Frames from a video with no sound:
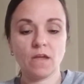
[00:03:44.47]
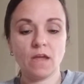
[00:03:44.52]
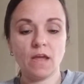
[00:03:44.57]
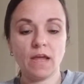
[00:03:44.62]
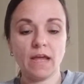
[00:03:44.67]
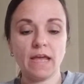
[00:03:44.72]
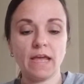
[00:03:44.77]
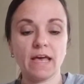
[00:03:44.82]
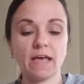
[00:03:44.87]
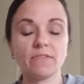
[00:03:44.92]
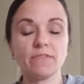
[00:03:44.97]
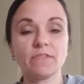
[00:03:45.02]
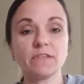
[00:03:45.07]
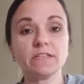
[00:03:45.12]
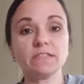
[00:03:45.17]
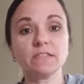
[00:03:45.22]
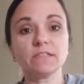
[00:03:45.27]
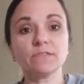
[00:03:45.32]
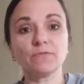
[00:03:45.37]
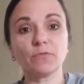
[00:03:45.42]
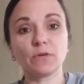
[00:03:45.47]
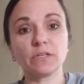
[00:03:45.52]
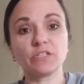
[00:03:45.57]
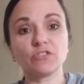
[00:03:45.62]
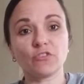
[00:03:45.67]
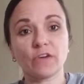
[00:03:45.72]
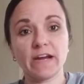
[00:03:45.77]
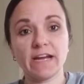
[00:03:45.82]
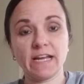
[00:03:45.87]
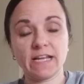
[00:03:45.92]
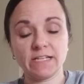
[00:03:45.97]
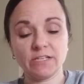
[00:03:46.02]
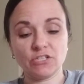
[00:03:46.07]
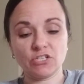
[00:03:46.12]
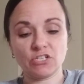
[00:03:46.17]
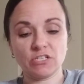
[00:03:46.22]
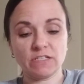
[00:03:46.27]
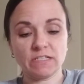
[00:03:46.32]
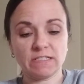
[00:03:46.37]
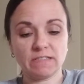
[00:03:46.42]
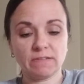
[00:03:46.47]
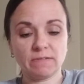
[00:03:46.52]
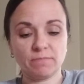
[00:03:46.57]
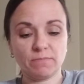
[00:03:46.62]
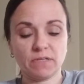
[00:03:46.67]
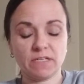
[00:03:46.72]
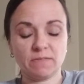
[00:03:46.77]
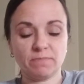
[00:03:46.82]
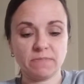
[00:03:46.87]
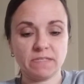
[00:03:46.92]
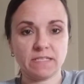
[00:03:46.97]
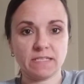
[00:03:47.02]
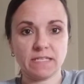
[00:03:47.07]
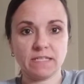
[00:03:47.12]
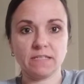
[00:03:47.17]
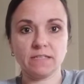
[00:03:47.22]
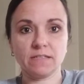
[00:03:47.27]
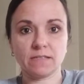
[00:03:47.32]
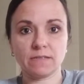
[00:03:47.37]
And this is for drainage purposes.